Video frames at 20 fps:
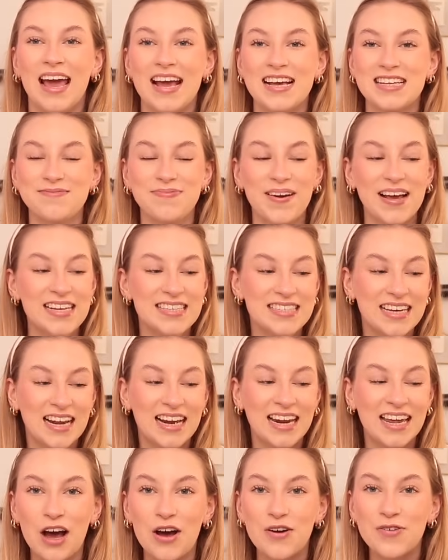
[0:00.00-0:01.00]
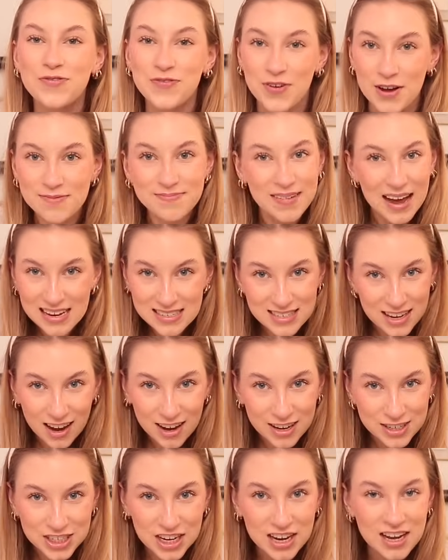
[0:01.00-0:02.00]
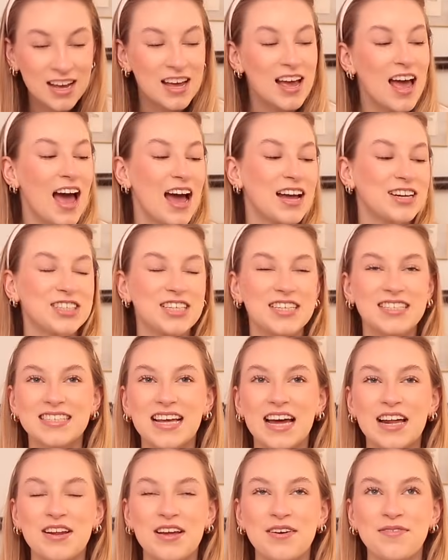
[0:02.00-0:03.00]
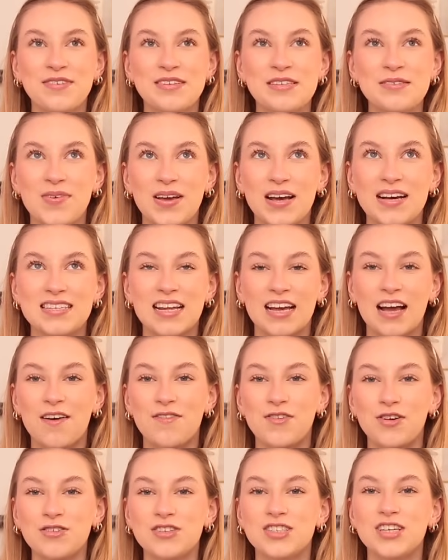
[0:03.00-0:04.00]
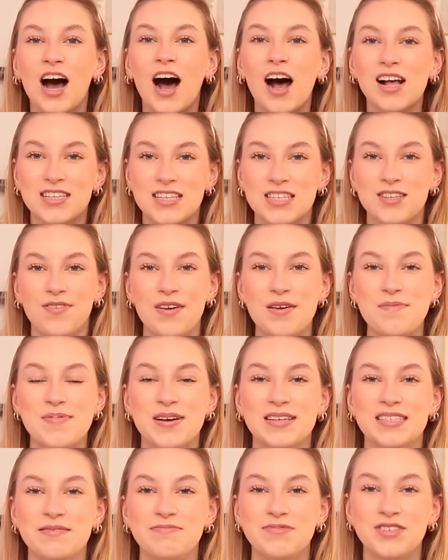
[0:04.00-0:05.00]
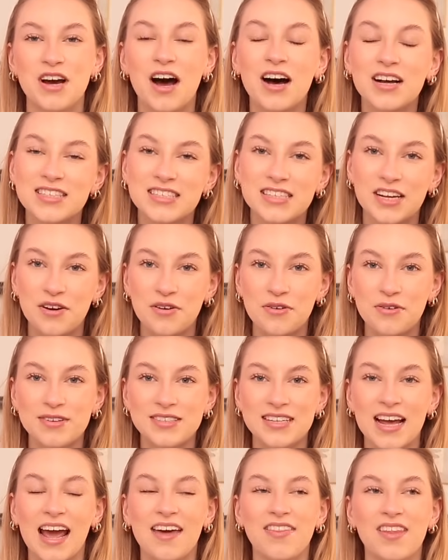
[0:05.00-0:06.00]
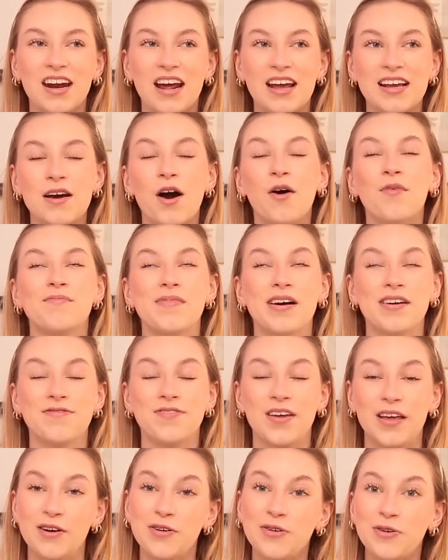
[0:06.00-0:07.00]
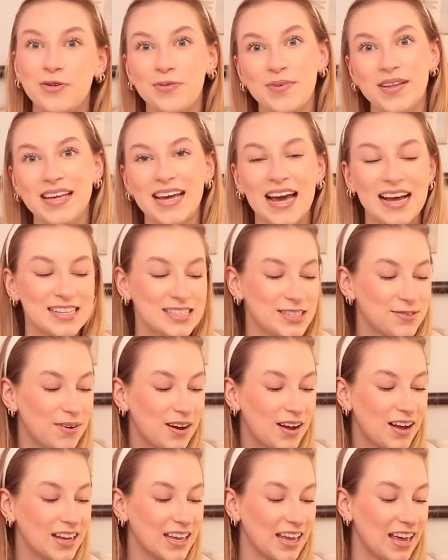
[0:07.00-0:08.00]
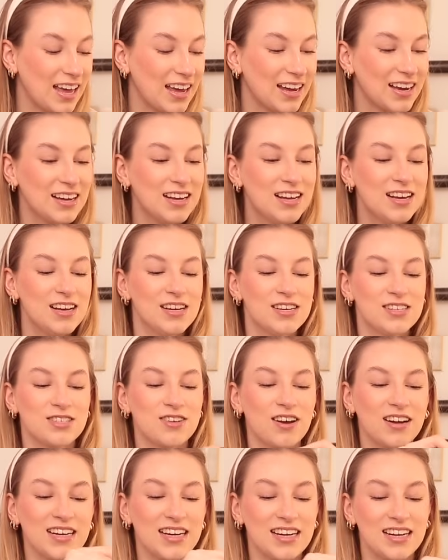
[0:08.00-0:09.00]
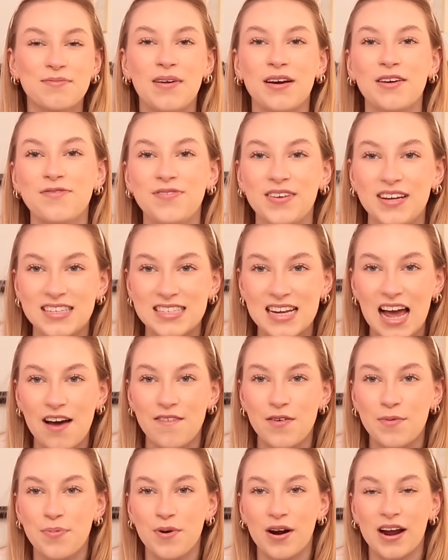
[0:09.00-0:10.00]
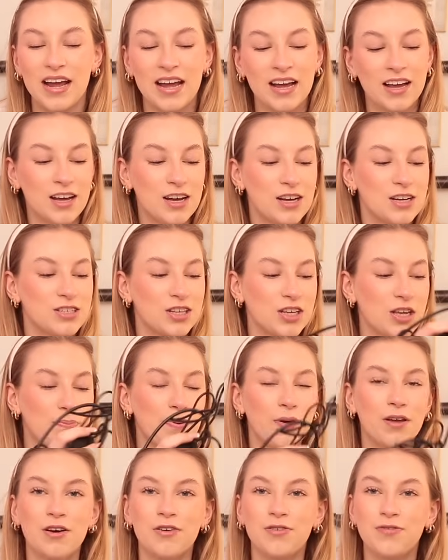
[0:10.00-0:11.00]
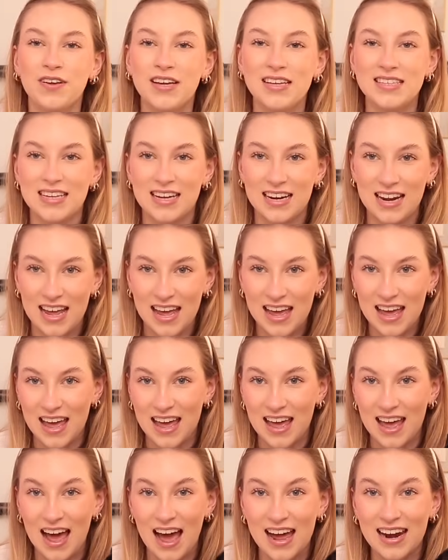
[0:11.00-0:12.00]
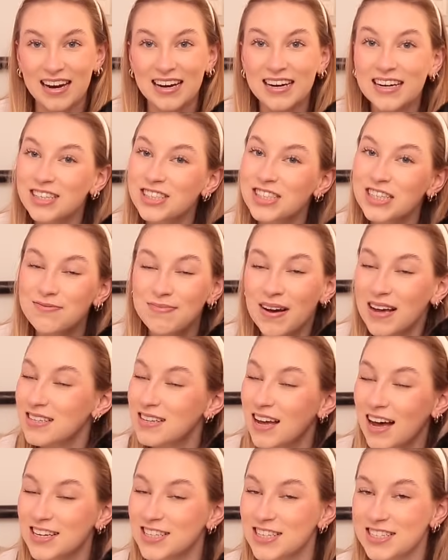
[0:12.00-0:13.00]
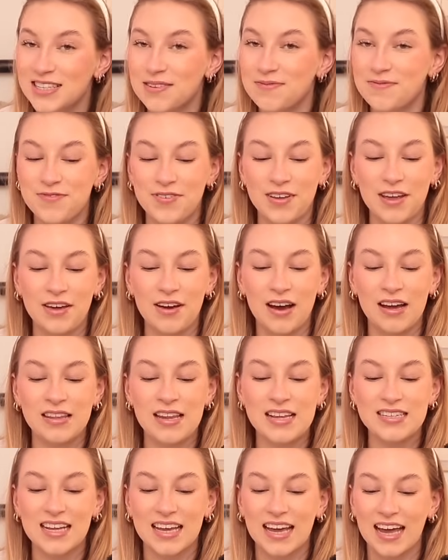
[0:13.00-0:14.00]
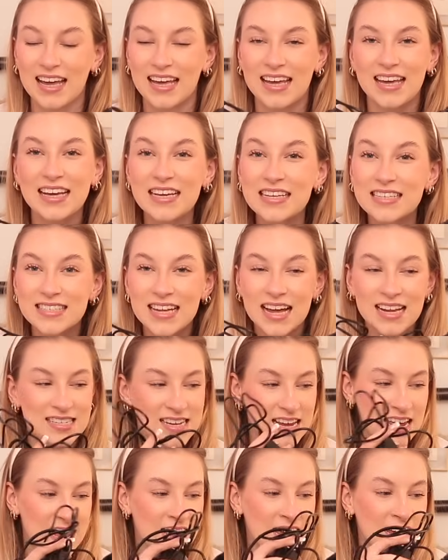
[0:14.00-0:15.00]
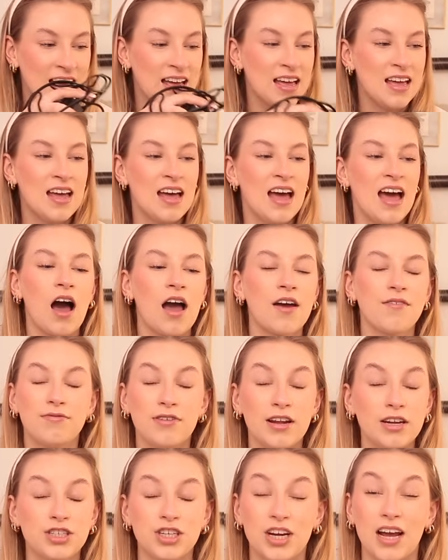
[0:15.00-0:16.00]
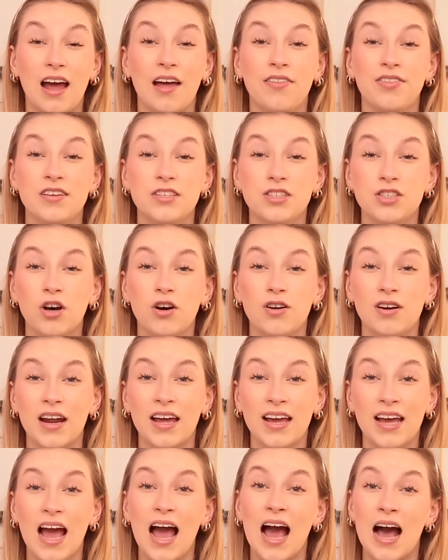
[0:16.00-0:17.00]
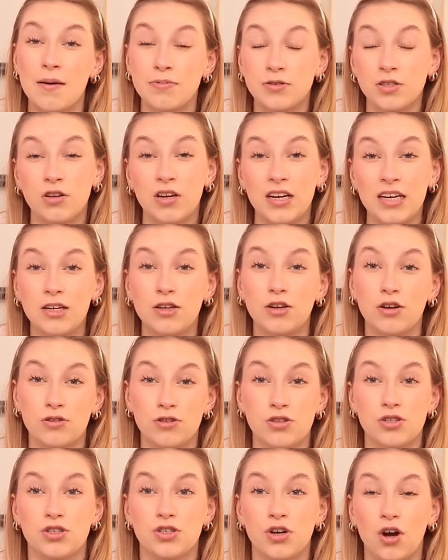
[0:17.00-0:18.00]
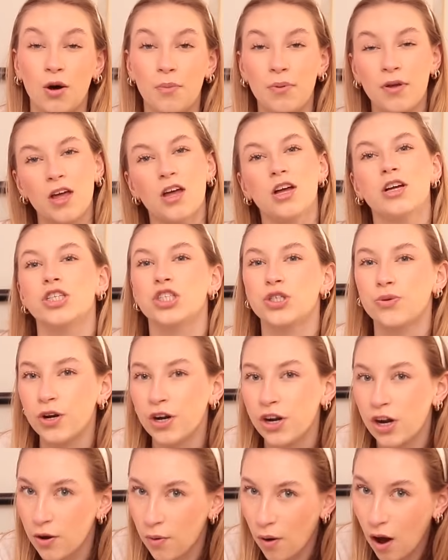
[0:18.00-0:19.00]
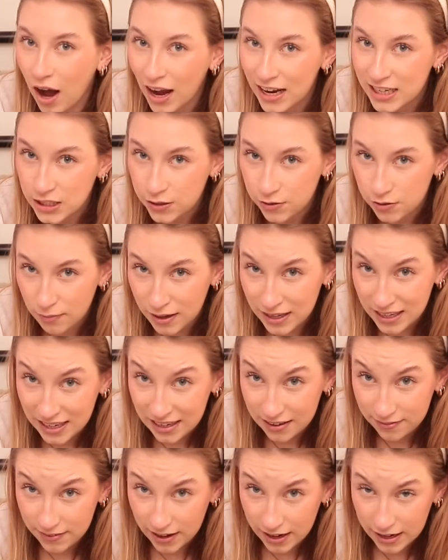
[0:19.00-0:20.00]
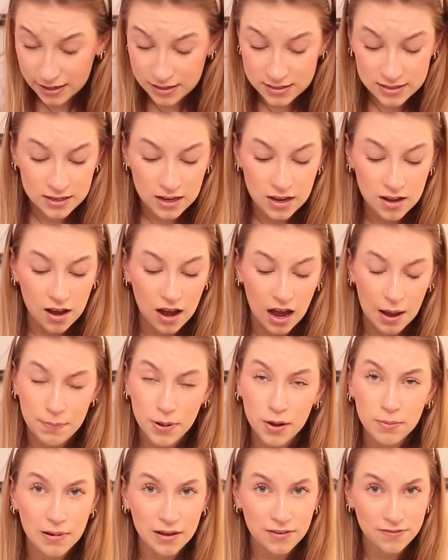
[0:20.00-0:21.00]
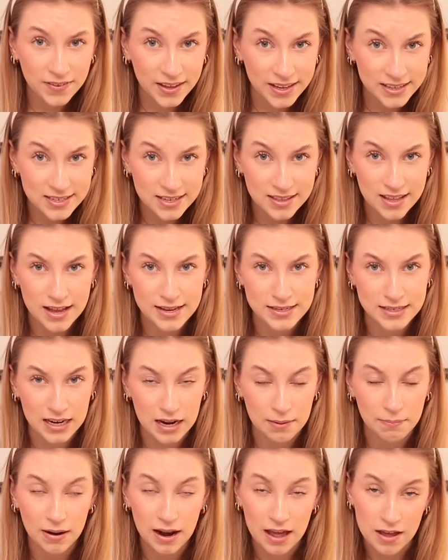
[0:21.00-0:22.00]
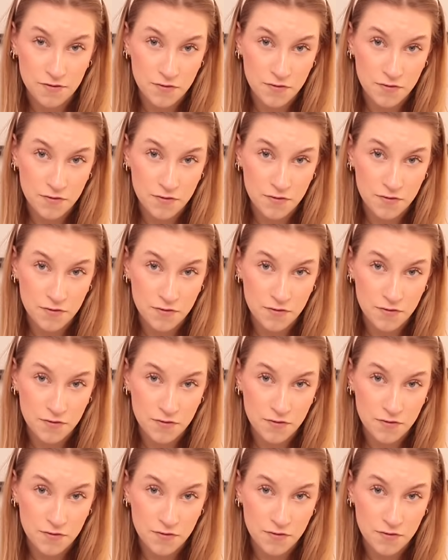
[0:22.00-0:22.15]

It's basically a foot massager, and she said it was because, like, I've got dancer's feet because I'm dancing all day and then I on my feet all weekends working, so I need my feet to have a break. So you put your feet in here and it literally massages them for you, and there's like a heat setting. I've literally had this on like absolutely non-stop. Do you want to know what I do with my evenings? I put my feet in this and I play